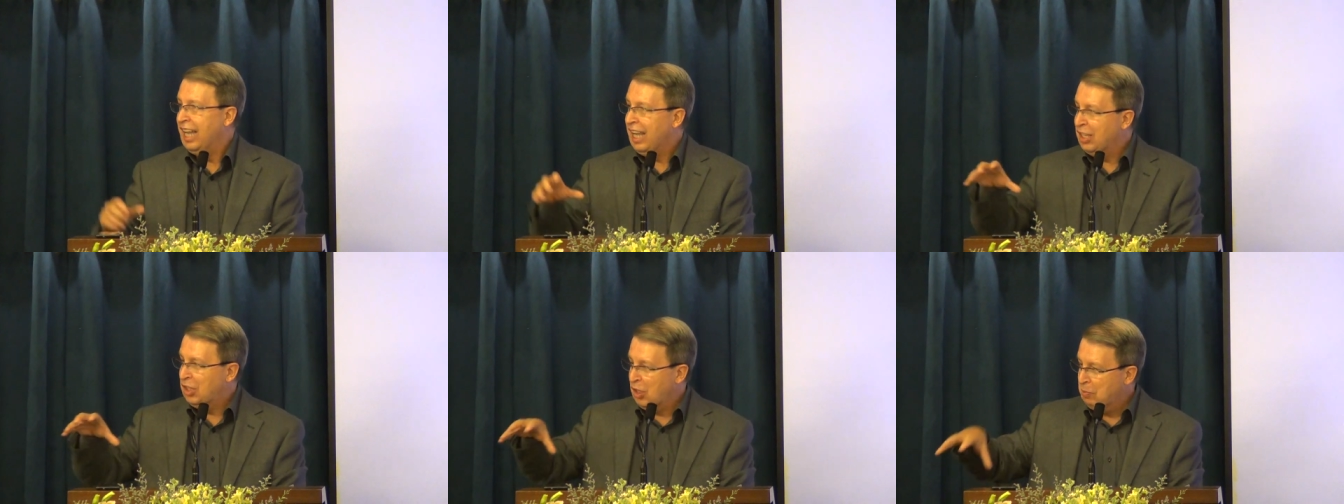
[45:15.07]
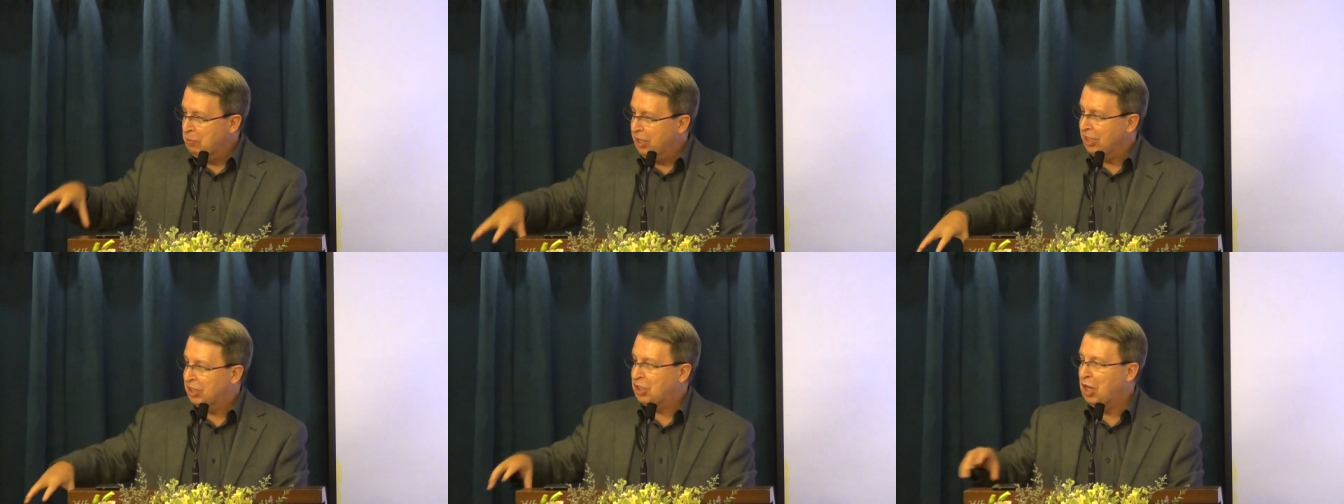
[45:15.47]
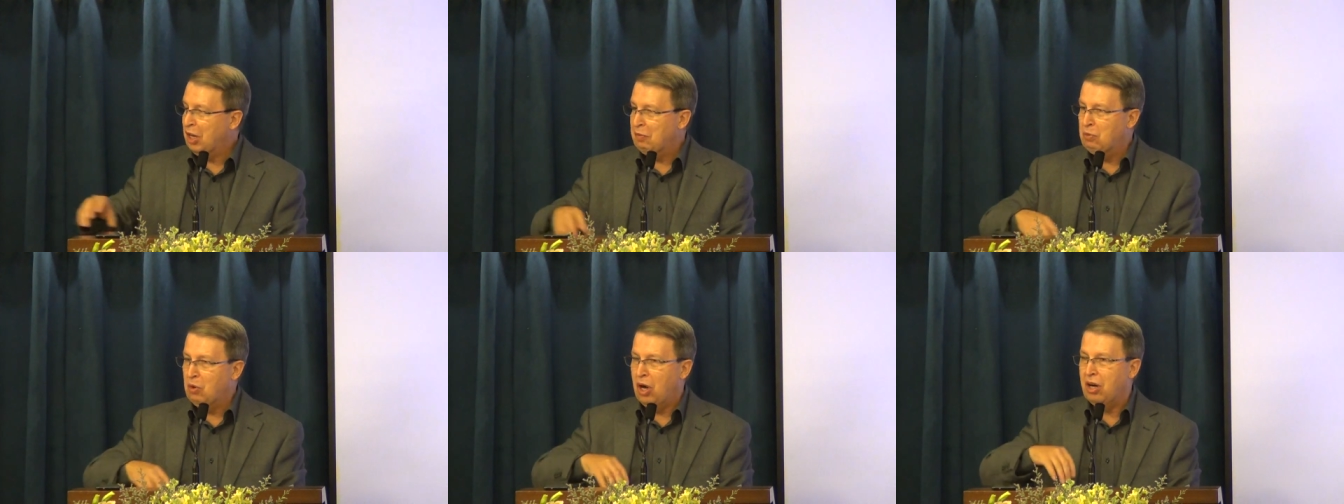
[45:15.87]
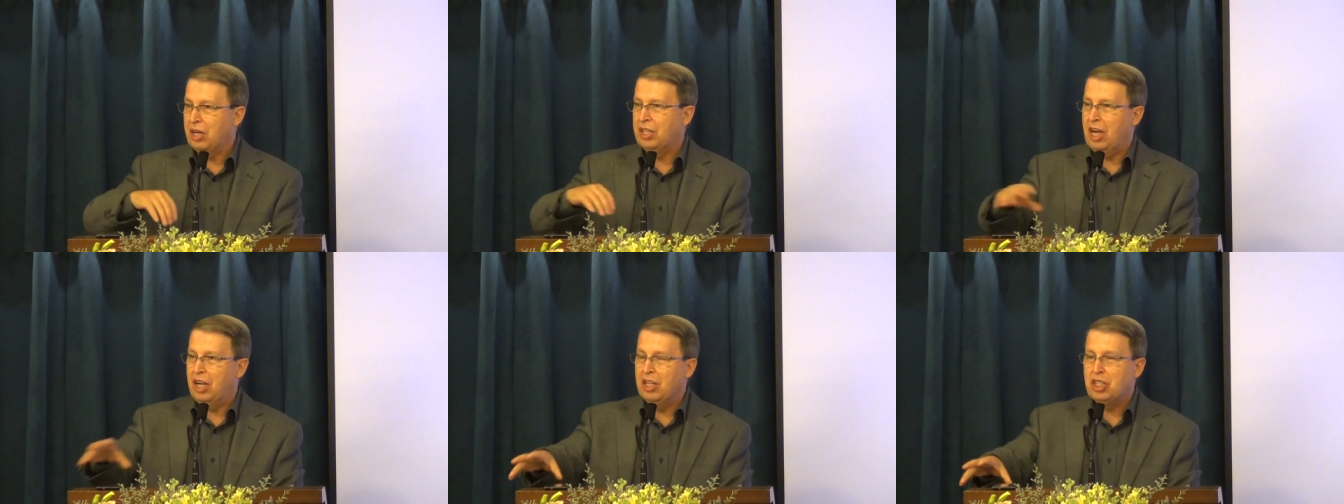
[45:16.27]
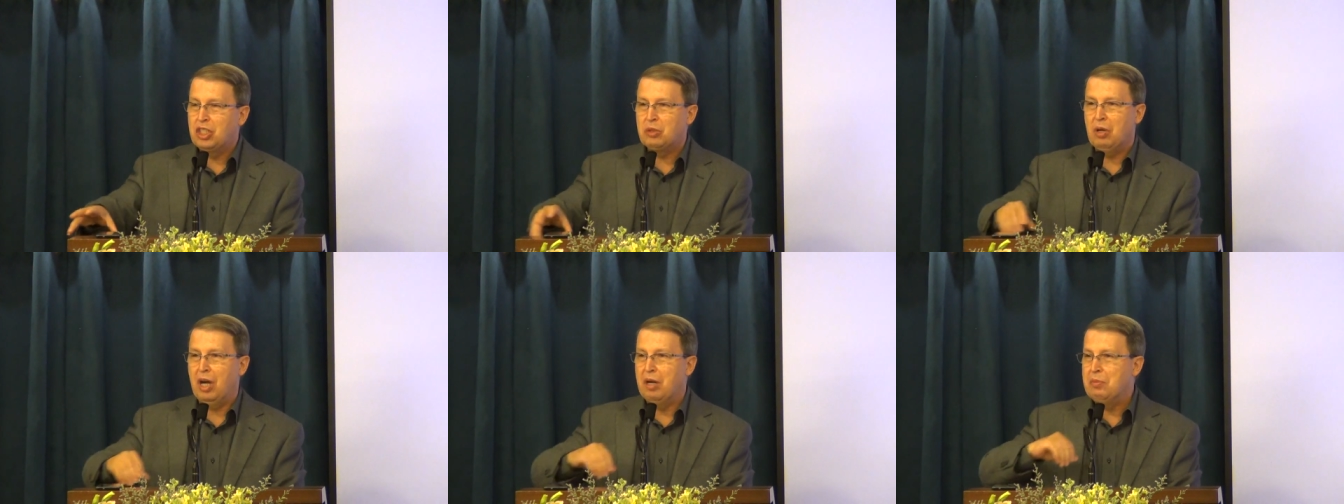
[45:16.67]
In the midst of war and all the
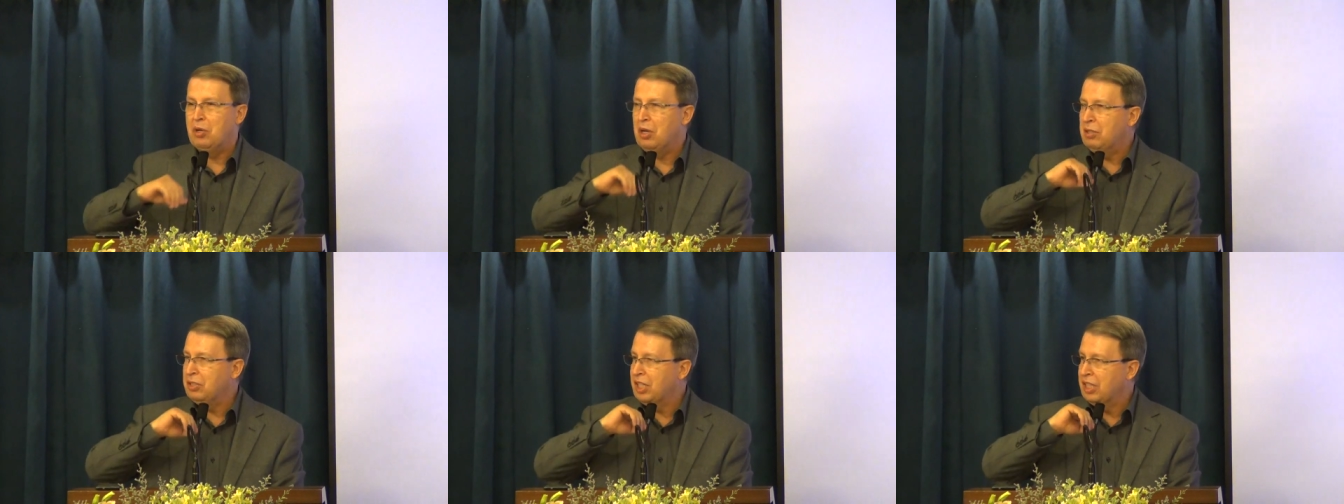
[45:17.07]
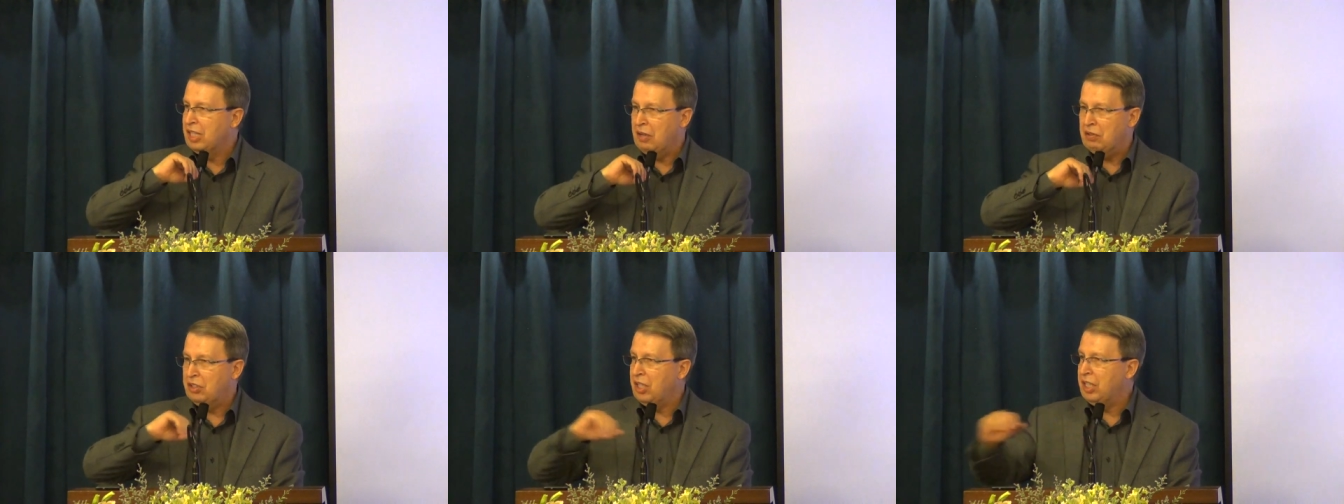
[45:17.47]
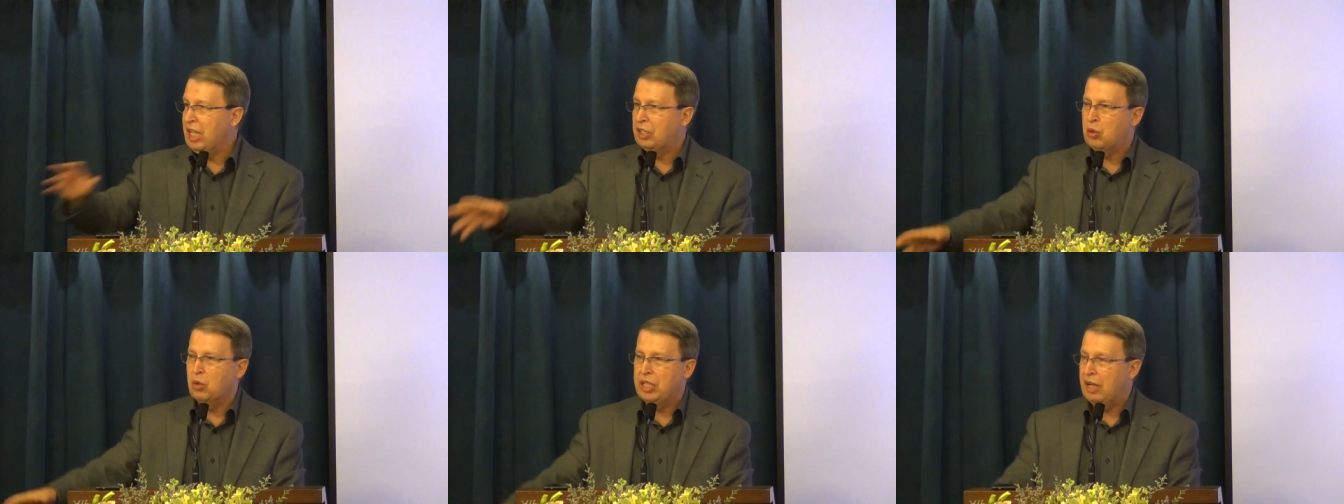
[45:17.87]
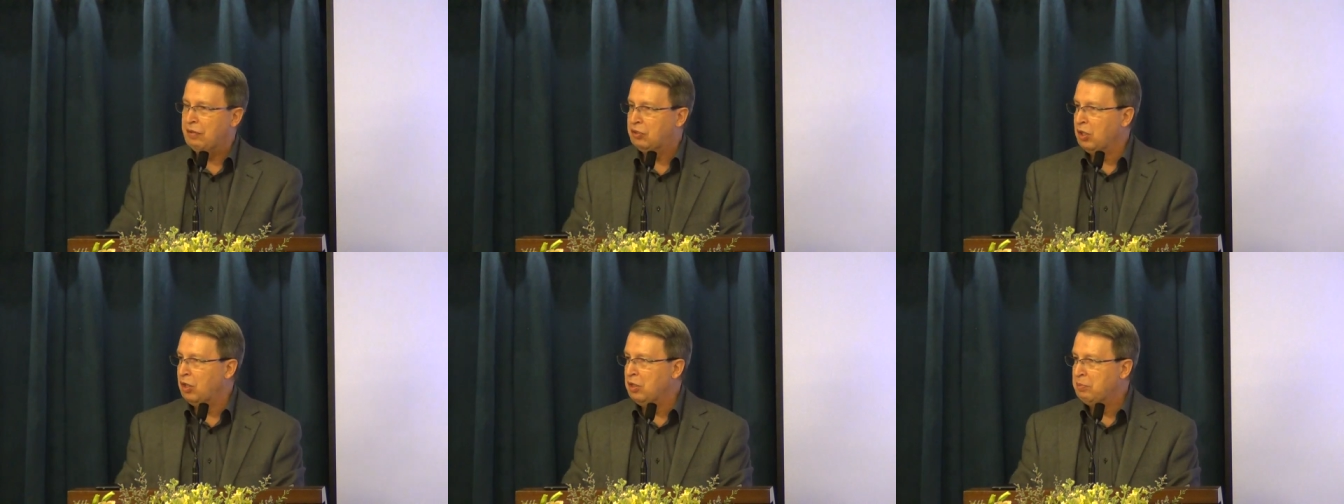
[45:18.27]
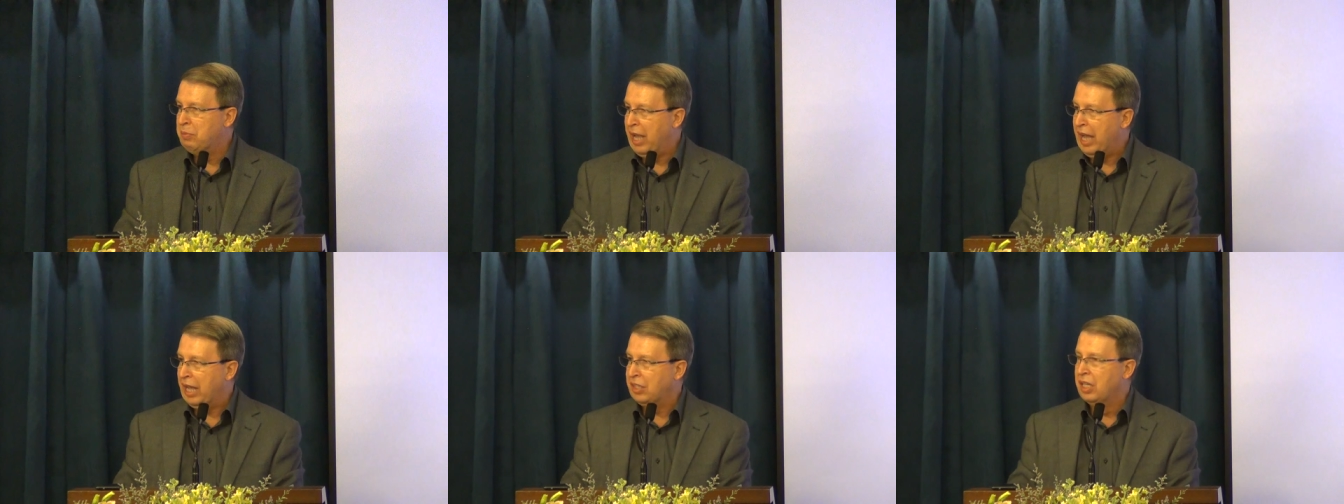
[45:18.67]
troubles and everything that could have turned
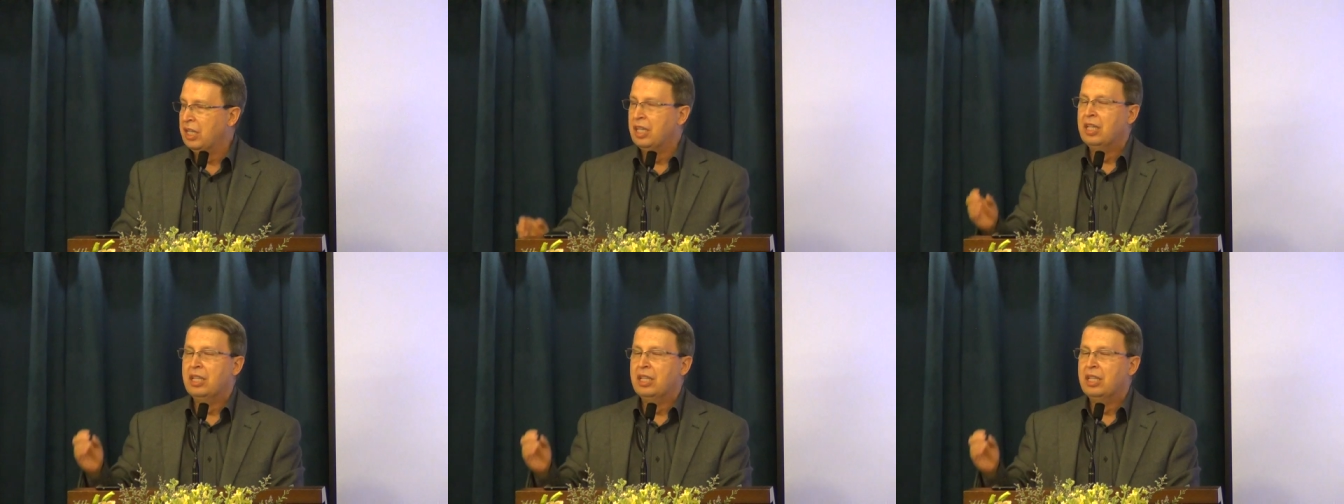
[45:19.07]
bad,